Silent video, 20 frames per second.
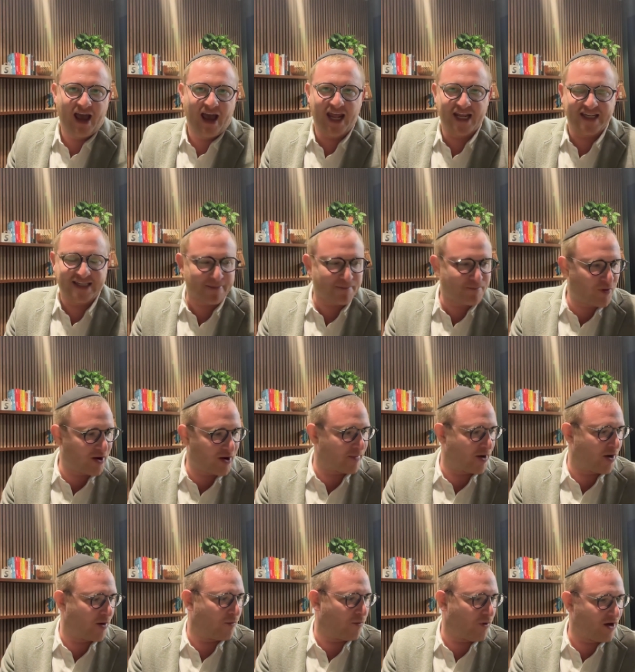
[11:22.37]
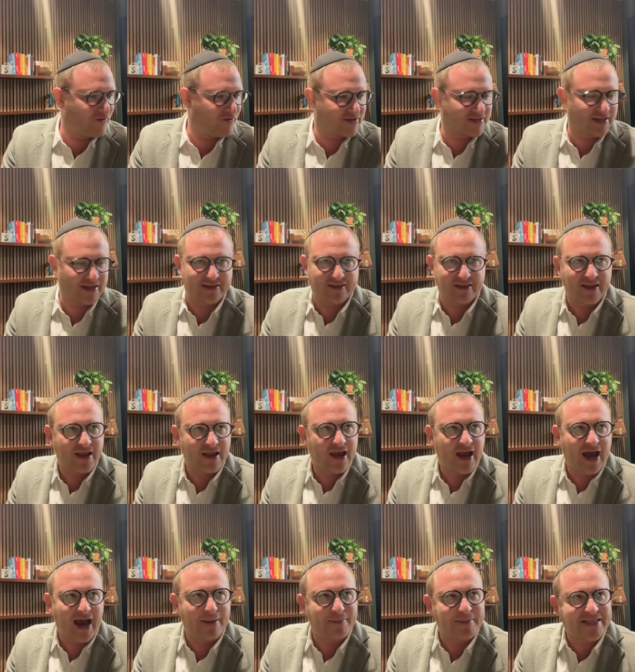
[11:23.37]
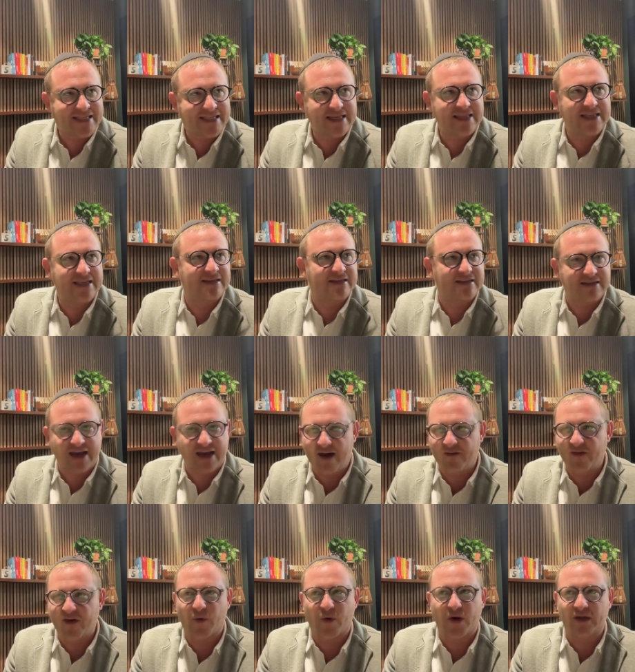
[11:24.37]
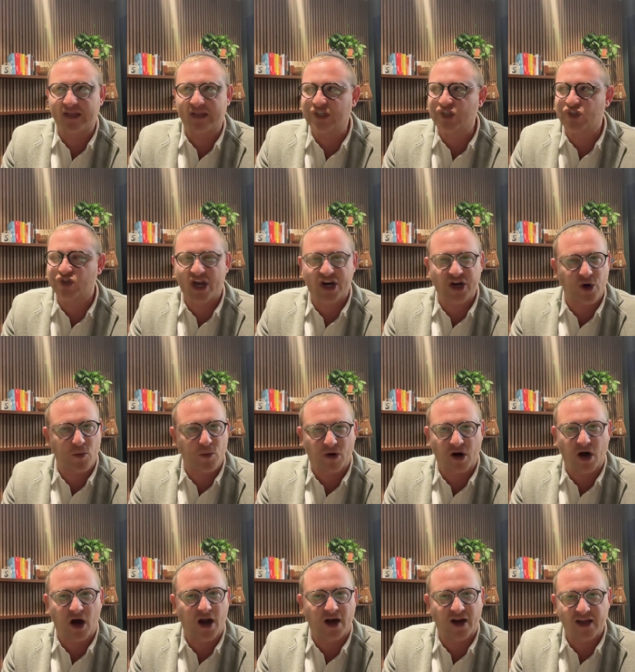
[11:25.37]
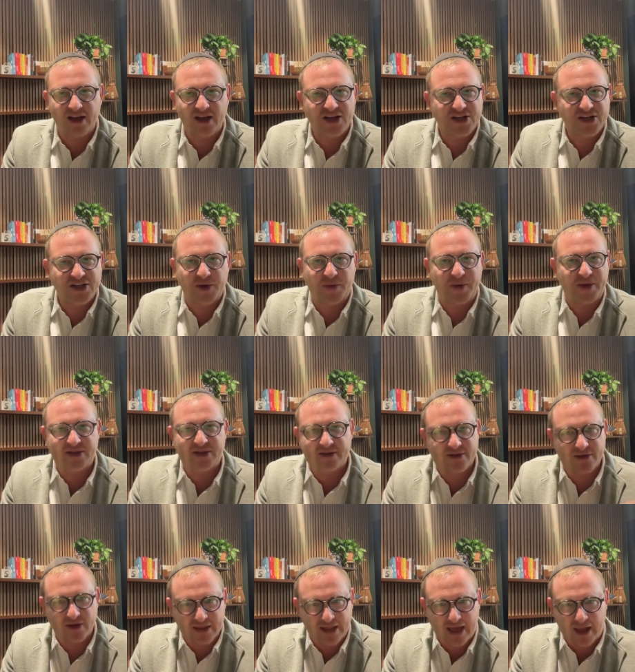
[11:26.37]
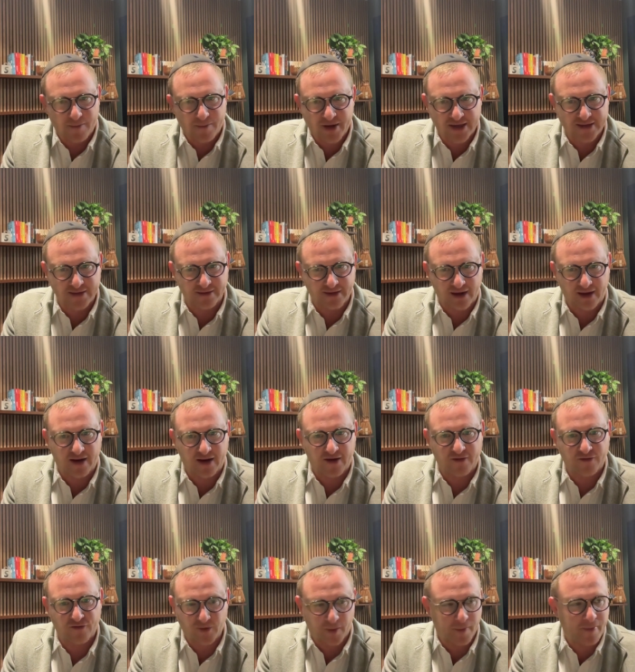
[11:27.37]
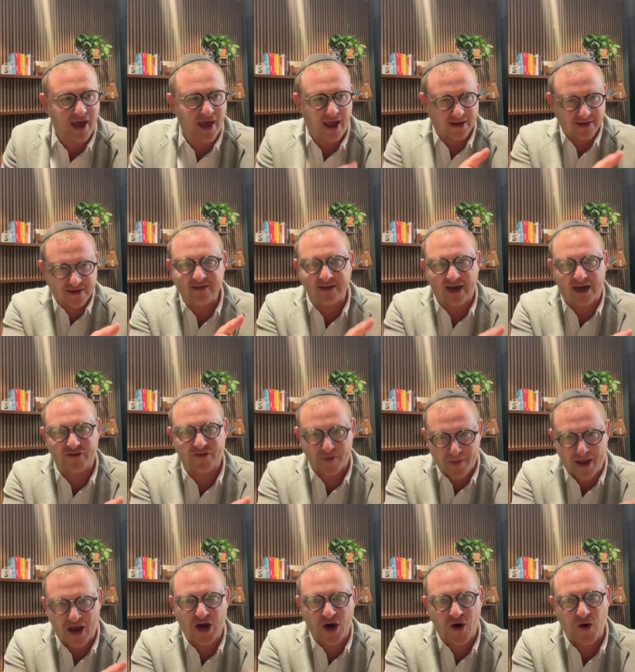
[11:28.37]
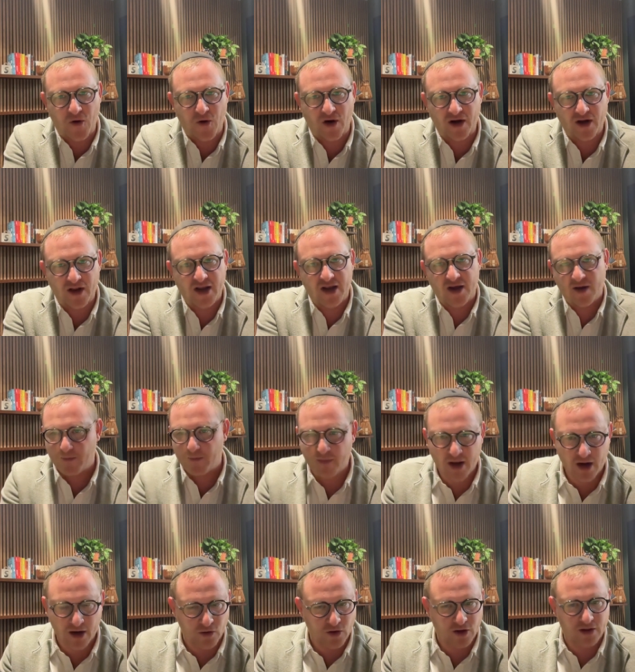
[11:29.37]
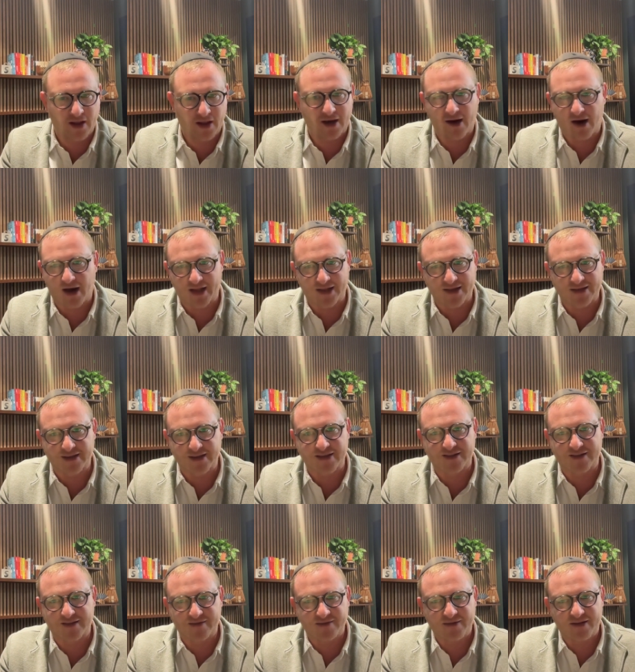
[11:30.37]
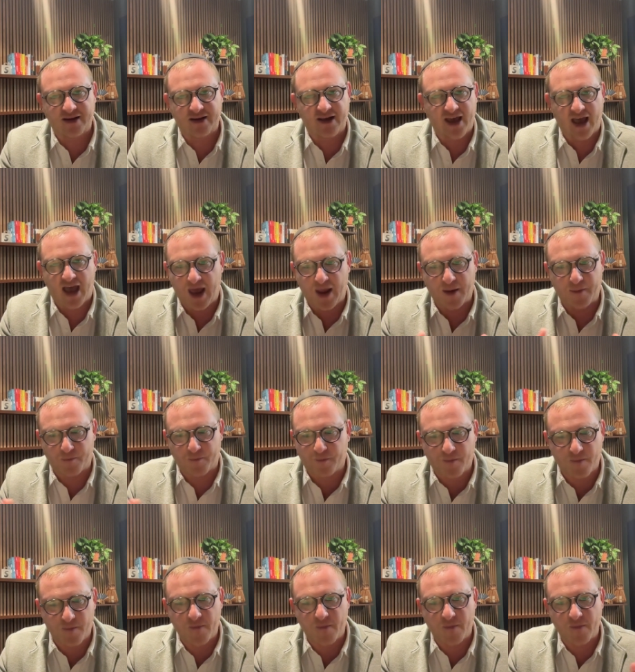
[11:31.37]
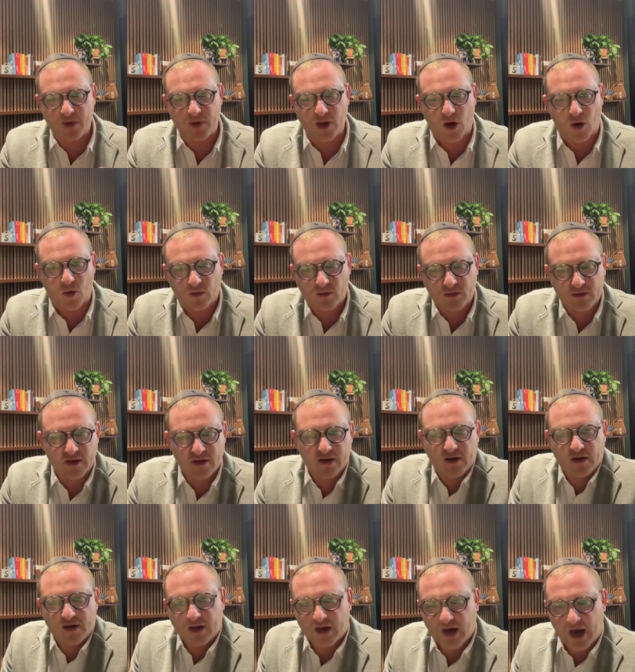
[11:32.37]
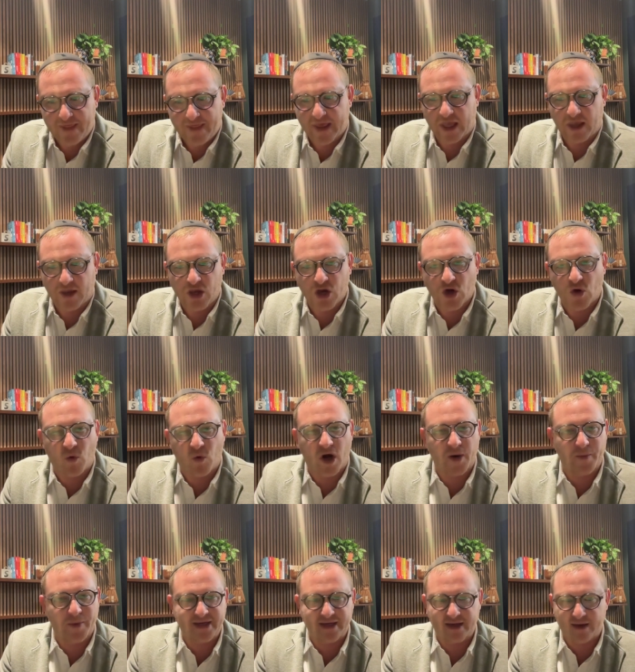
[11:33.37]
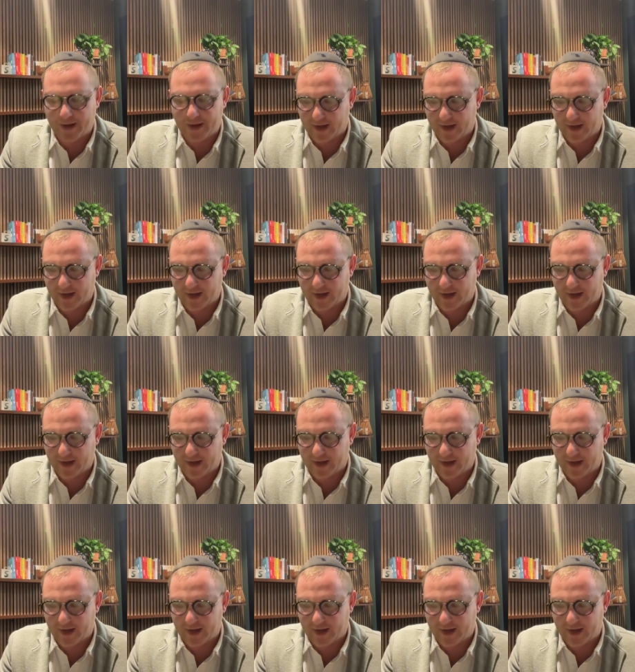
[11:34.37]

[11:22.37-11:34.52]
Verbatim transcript: And at some point, my wife was like, I'm seeing these things everywhere. Let's try to go broad. So we took that pixel data from that site, from that cohort, made it all look like audiences and, you know, I think year one we did